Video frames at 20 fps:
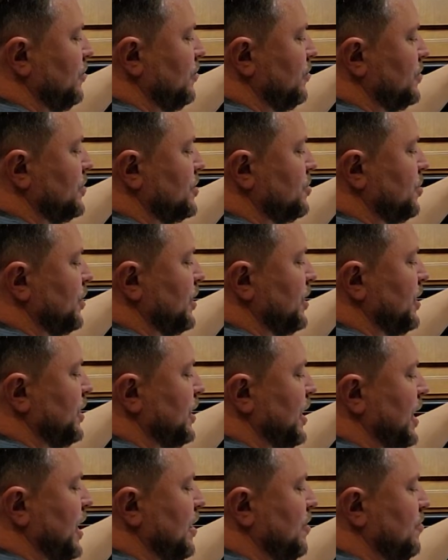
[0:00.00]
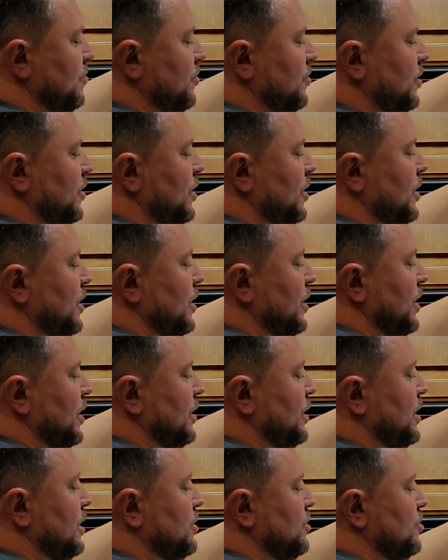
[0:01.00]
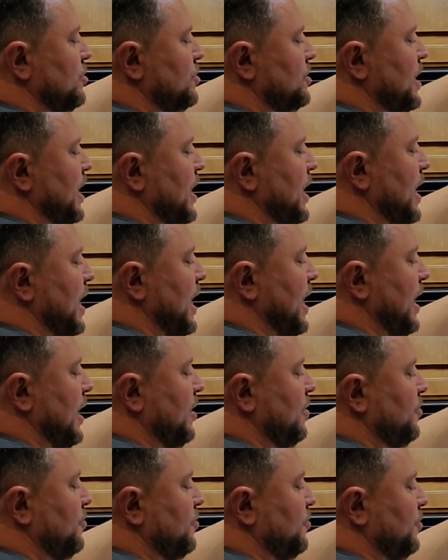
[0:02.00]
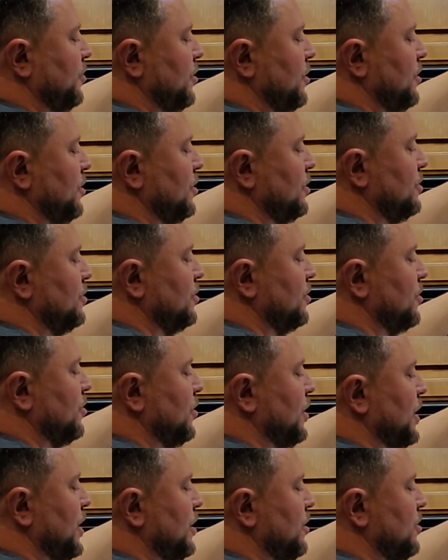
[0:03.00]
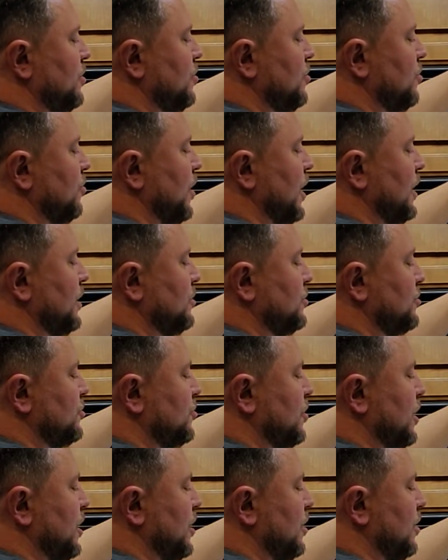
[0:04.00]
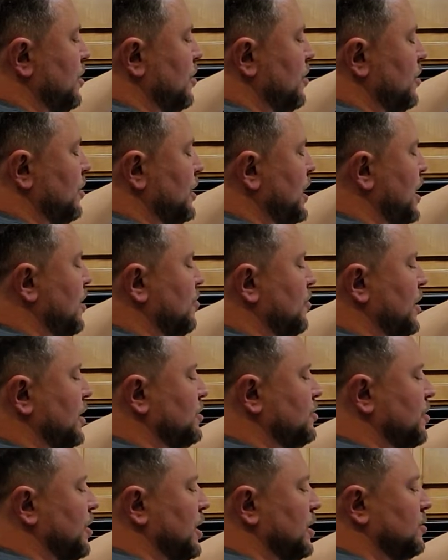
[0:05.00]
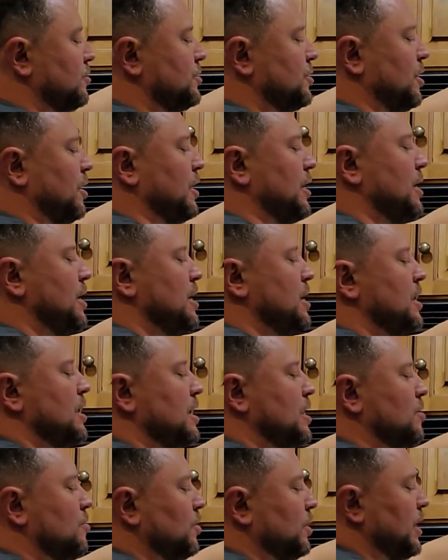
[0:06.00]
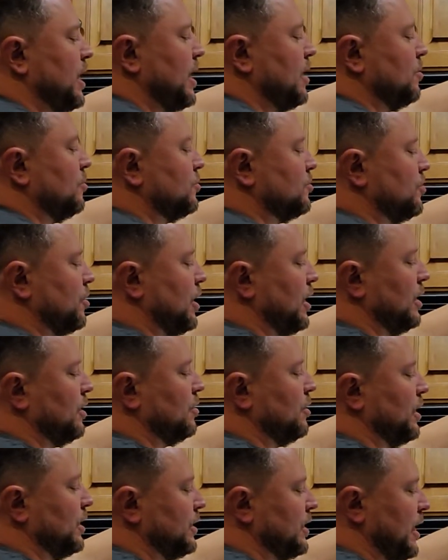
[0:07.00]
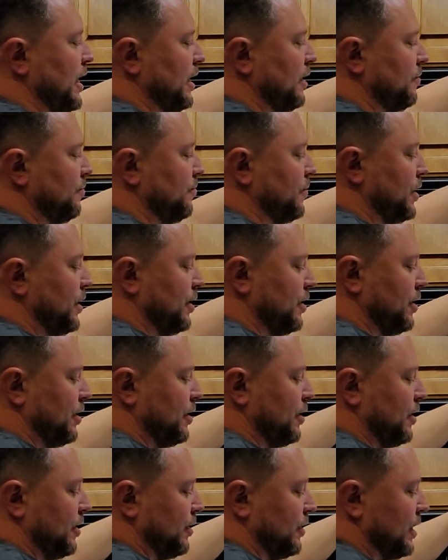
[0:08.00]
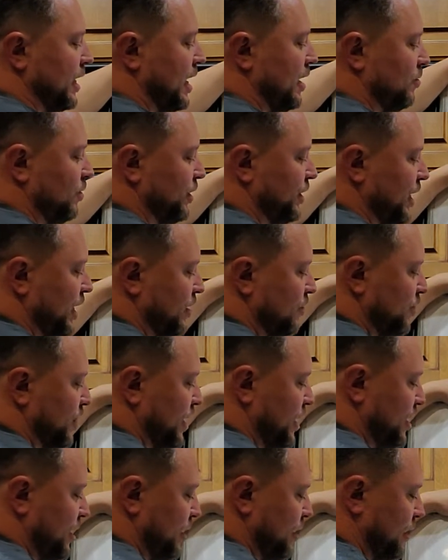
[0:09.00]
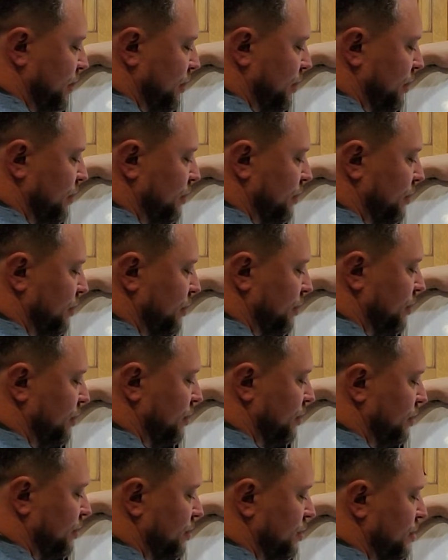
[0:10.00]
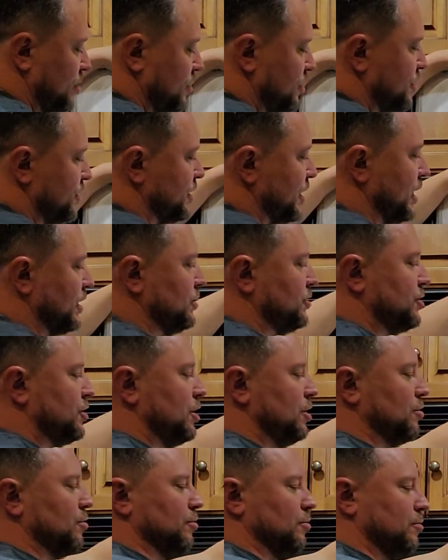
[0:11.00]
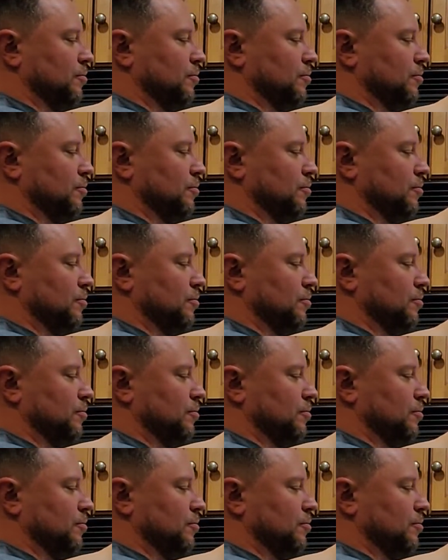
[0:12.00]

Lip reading: split it in half, and then use that half to create a new equilateral triangle like that, that would then be stage two.